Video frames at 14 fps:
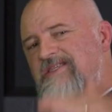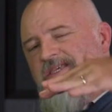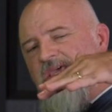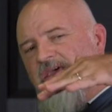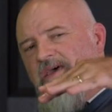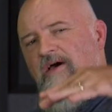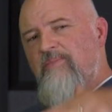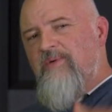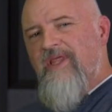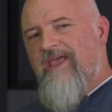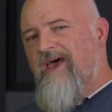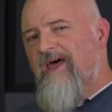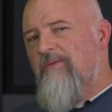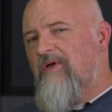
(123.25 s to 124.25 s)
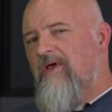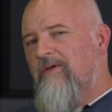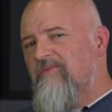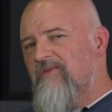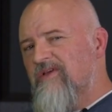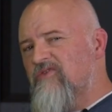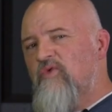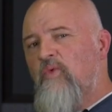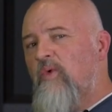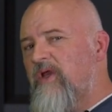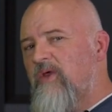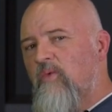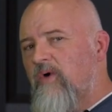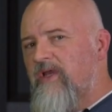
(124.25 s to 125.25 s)
kick up and that kind of becomes like
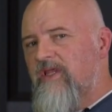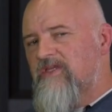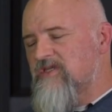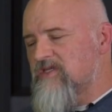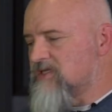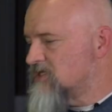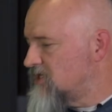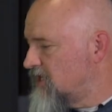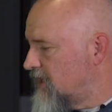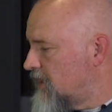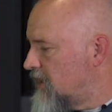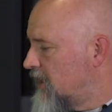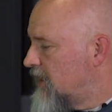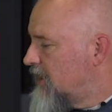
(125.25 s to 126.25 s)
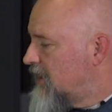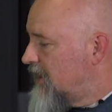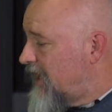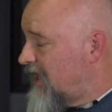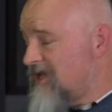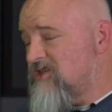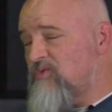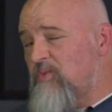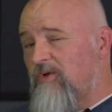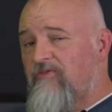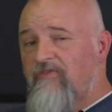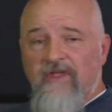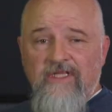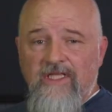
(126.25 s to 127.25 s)
21 inches instead. And it just
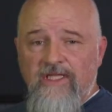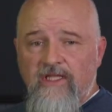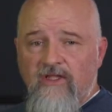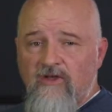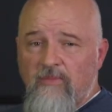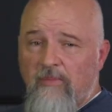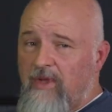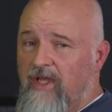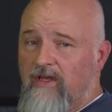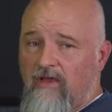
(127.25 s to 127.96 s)
wouldn't fit cleanly under my bed